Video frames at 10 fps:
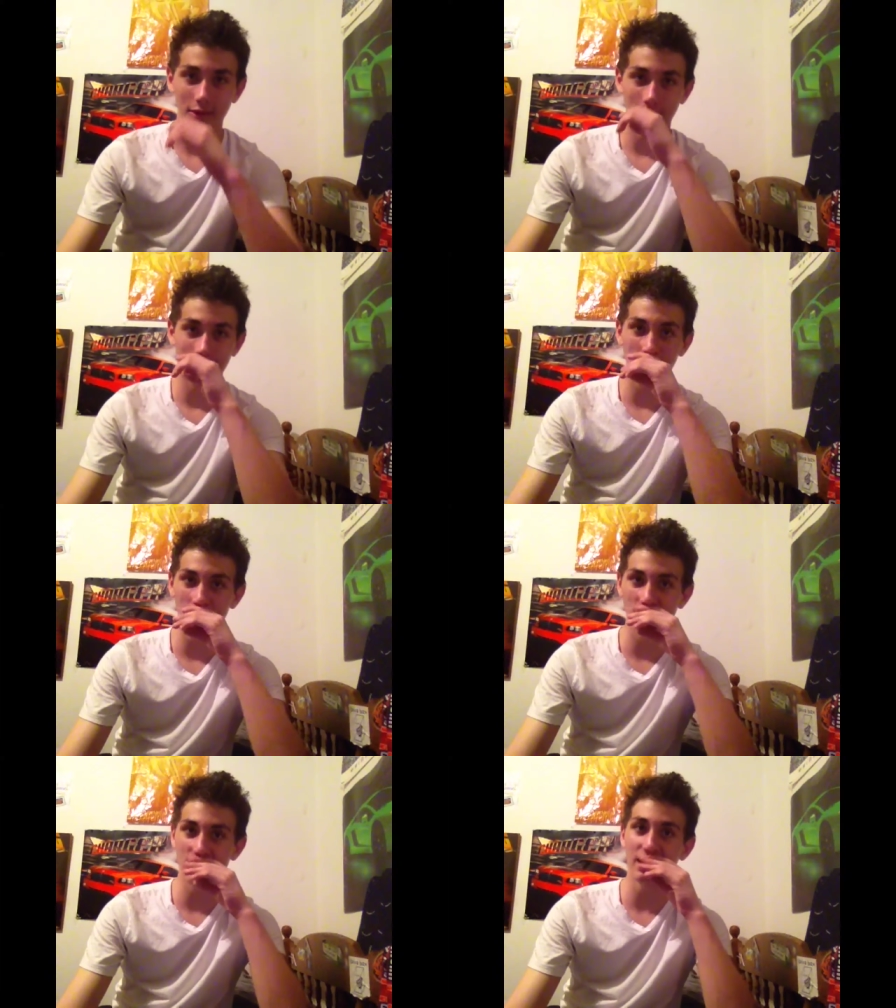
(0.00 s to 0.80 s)
So
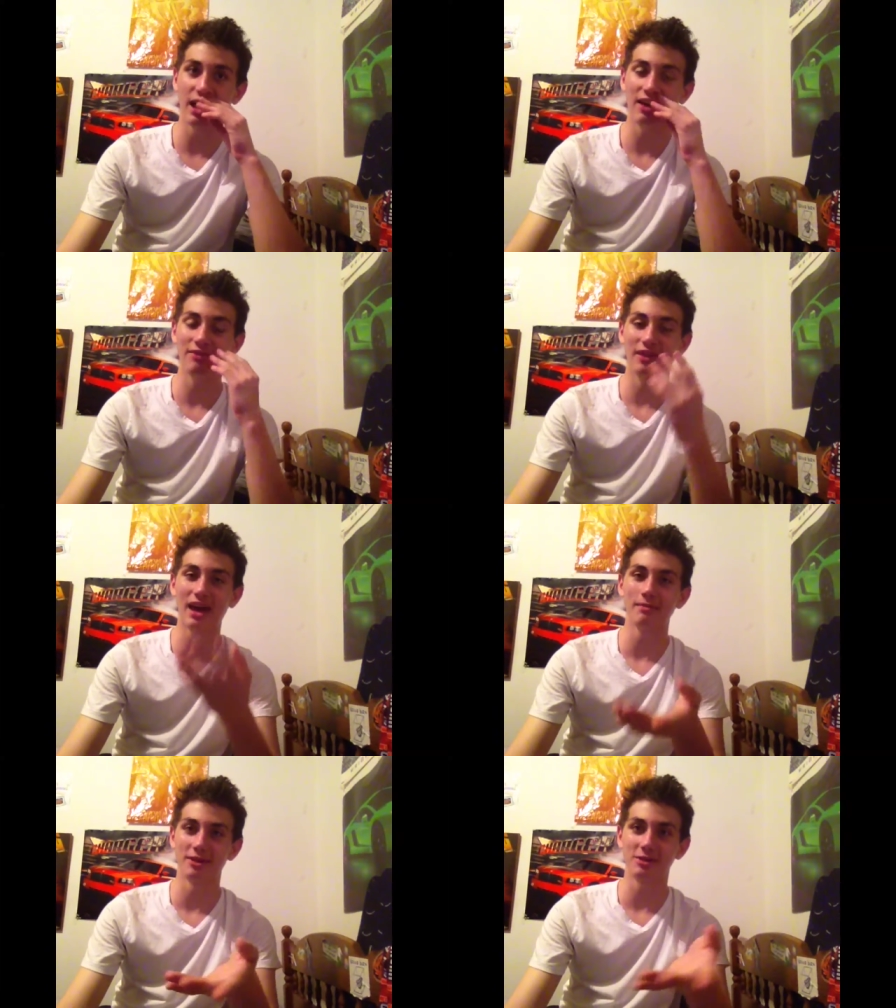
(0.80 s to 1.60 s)
it wouldn't have
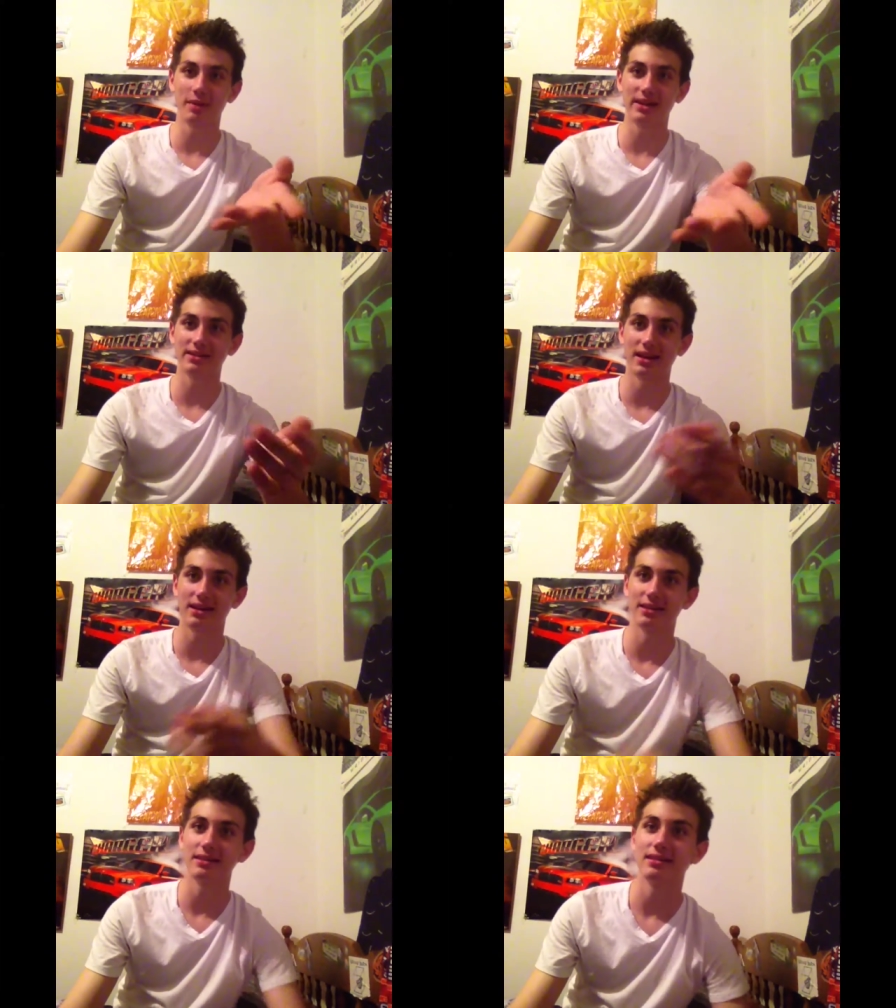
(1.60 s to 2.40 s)
that much space on
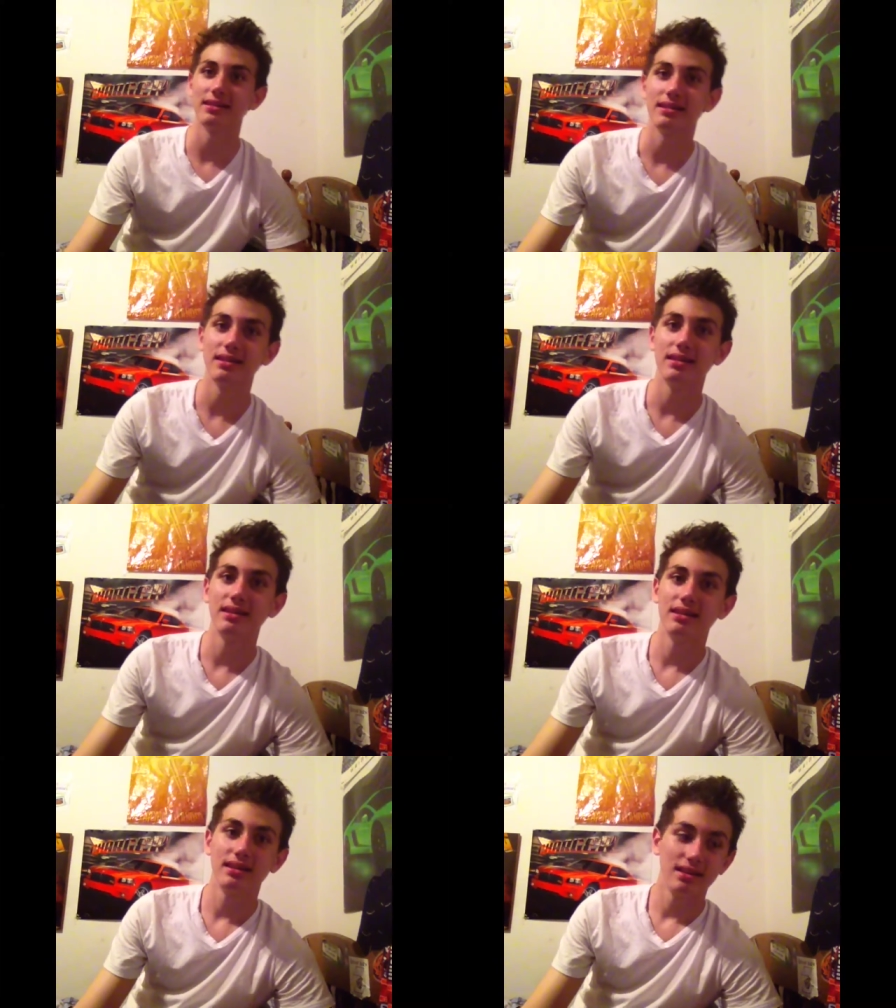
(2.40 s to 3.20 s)
it.
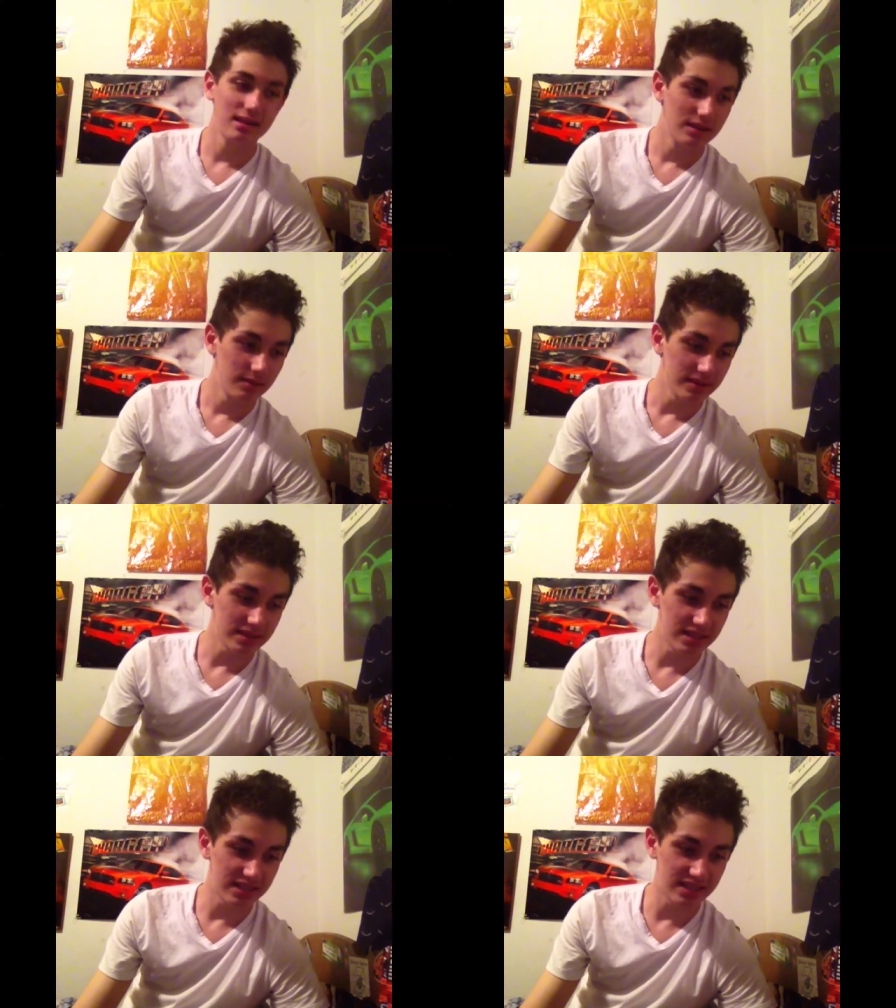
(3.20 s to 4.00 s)
But
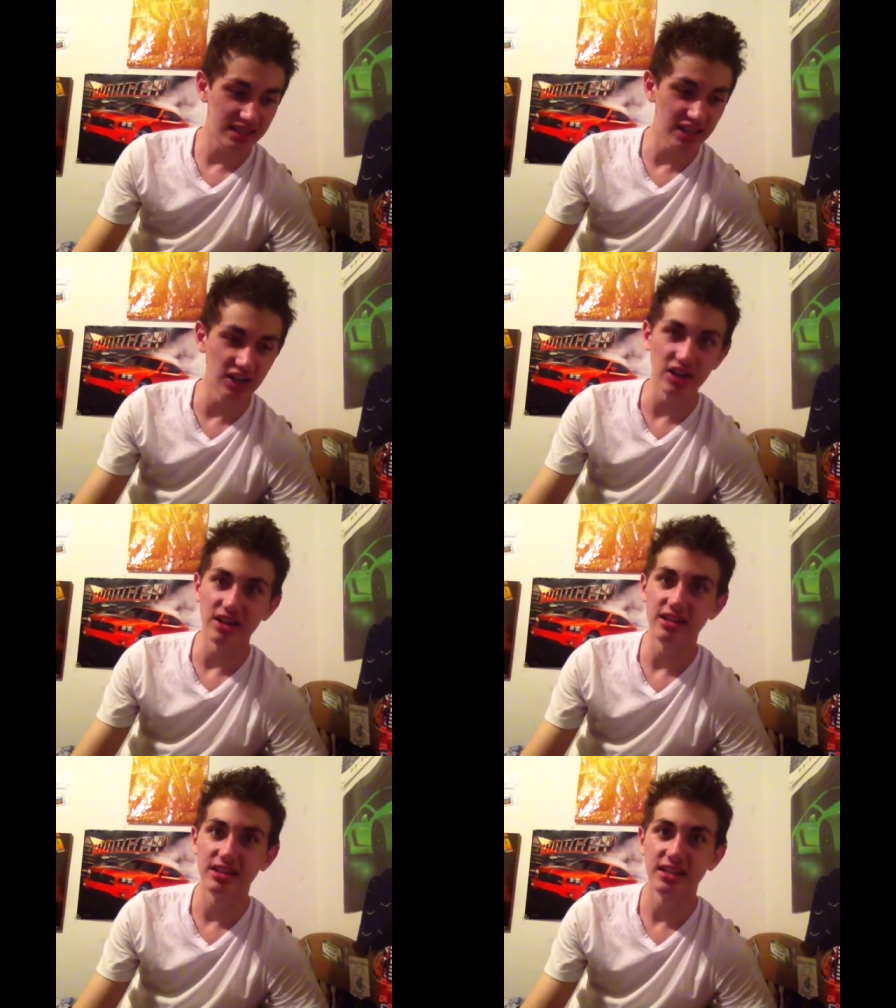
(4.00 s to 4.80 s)
still.
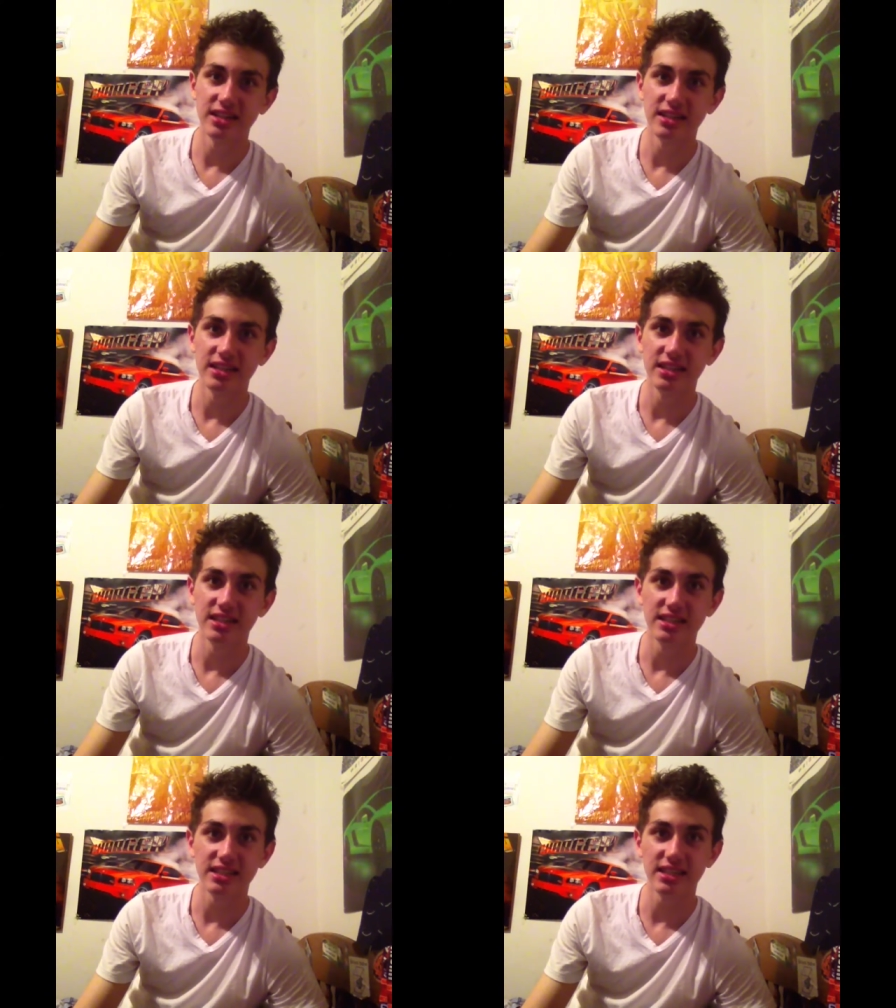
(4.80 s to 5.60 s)

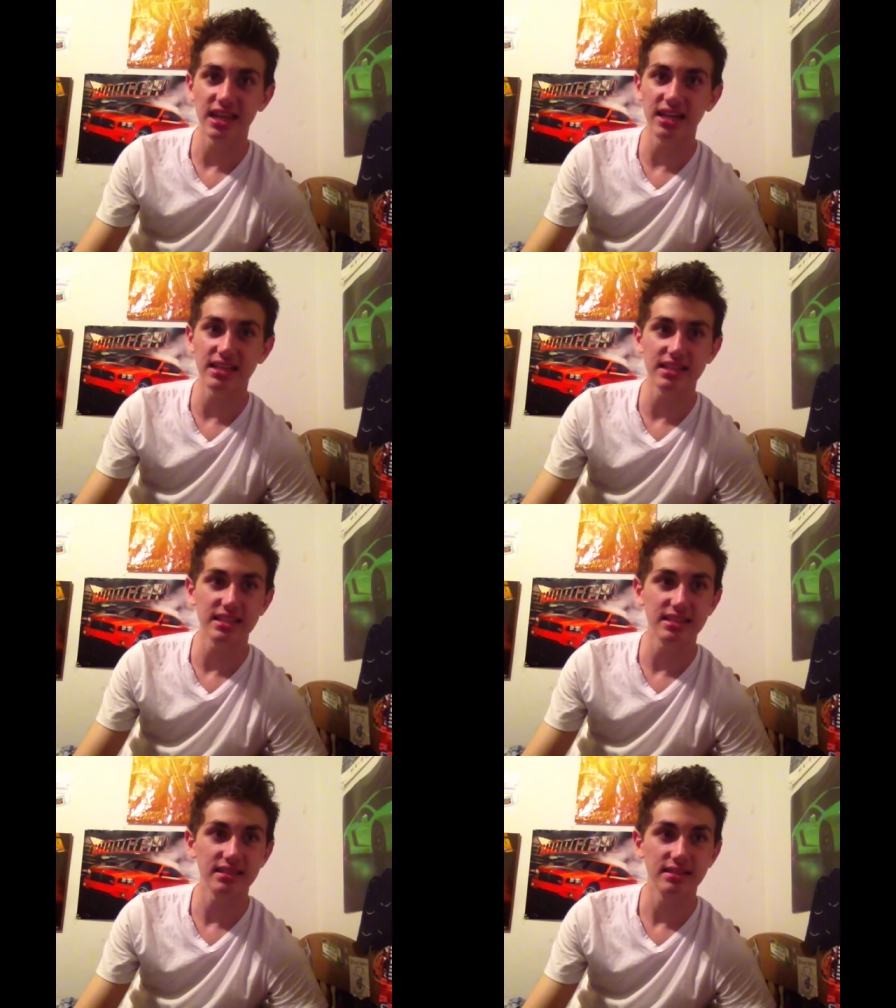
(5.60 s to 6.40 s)
Jesus.